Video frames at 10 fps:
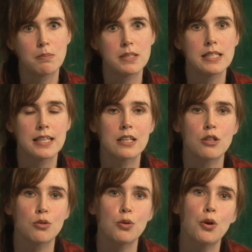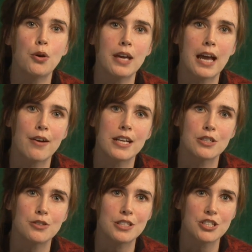in particular through her
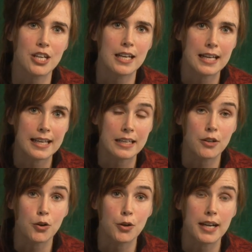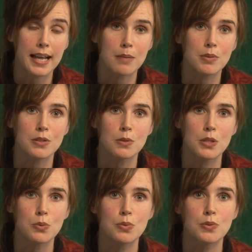character as Charlene on Neighbours,
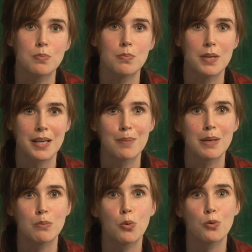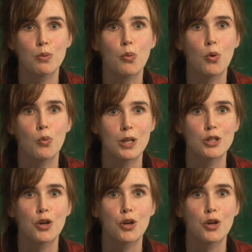which was becoming more and more well